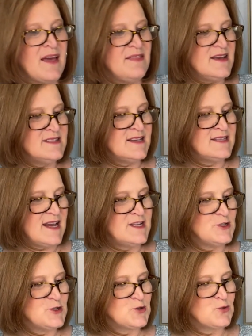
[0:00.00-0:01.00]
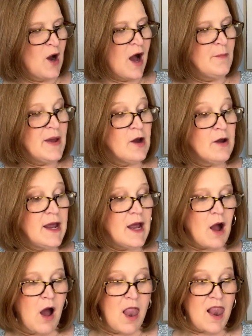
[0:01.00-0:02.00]
This is a strawberry
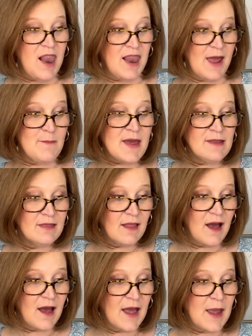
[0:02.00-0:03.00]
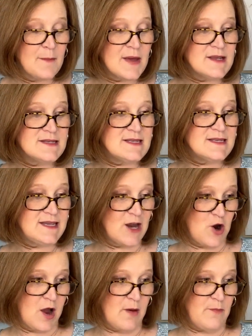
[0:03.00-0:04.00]
lemon lime
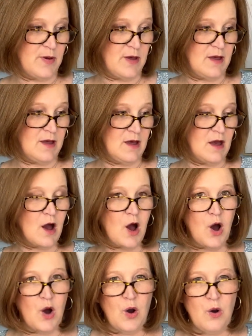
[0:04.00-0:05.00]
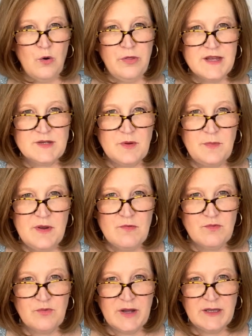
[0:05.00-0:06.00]
syrup. Oh, this would be
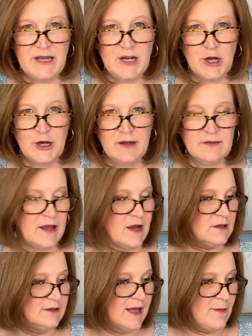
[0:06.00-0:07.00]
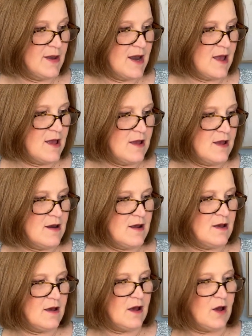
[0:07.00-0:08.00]
really good in like a lemonade,
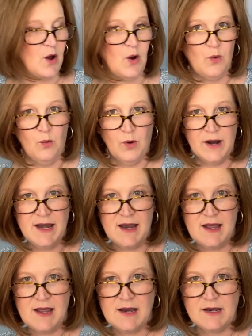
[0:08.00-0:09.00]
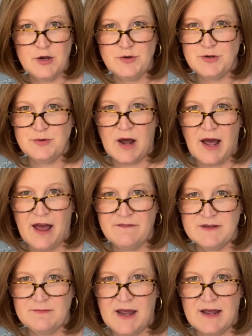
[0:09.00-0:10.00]
wouldn't it? You do not have
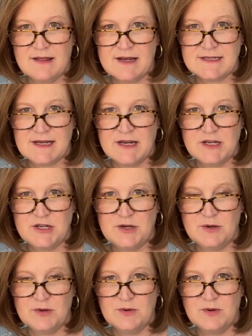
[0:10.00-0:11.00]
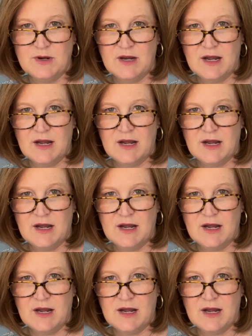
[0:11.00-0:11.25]
to make this into